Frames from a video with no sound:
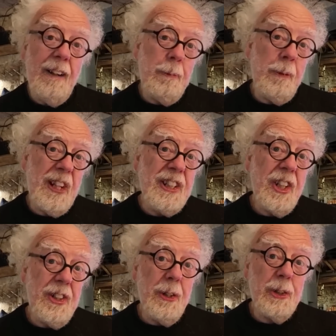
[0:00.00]
have
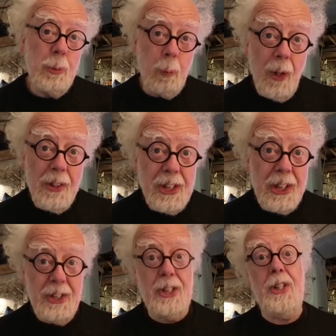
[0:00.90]
prevented those
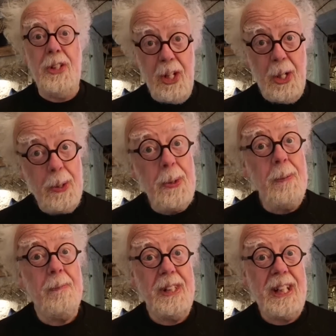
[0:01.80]
wanting to
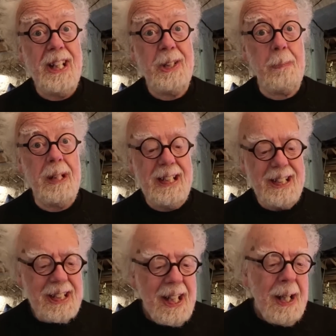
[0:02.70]
know. Yes,
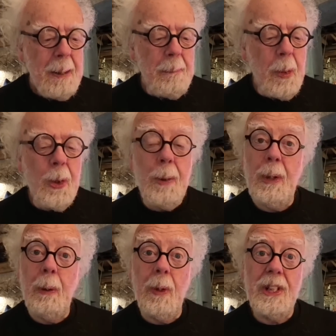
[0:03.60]
please. More
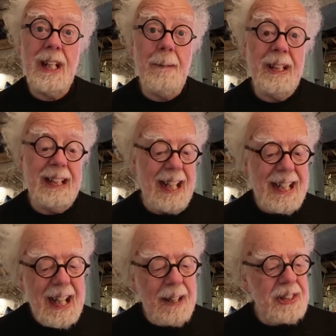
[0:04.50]
about what's happening
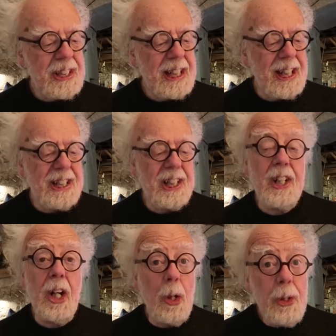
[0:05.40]
in our skies
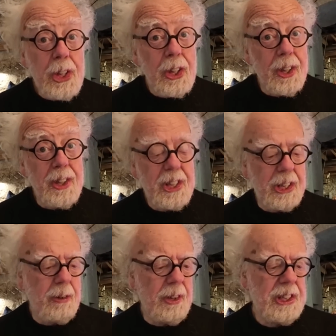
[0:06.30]
and oceans
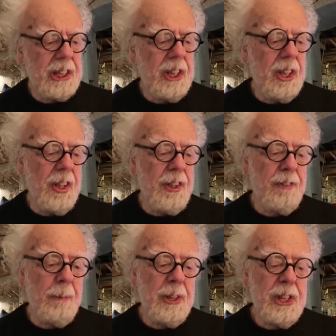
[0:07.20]
across the Earth
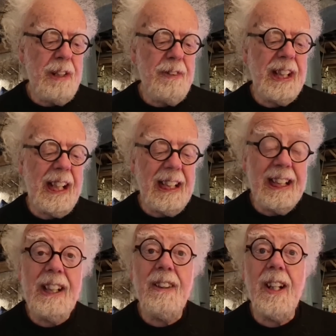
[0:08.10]
from achieving a
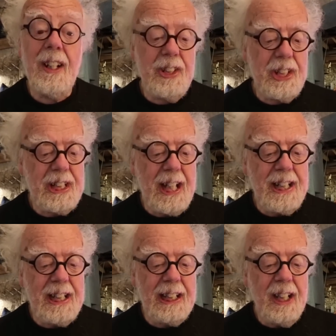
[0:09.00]
clearer
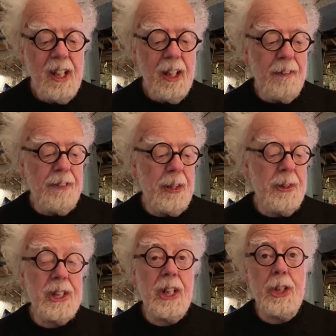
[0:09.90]
understanding of
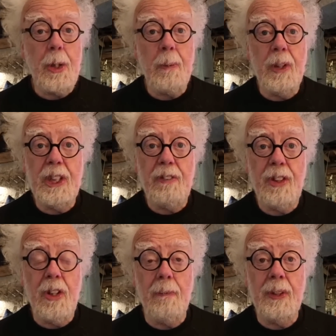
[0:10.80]
those anomalous
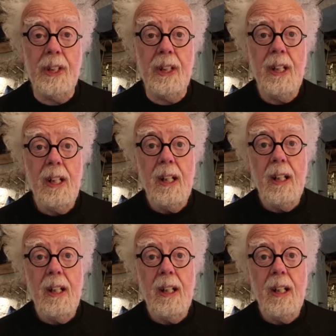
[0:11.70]
phenomena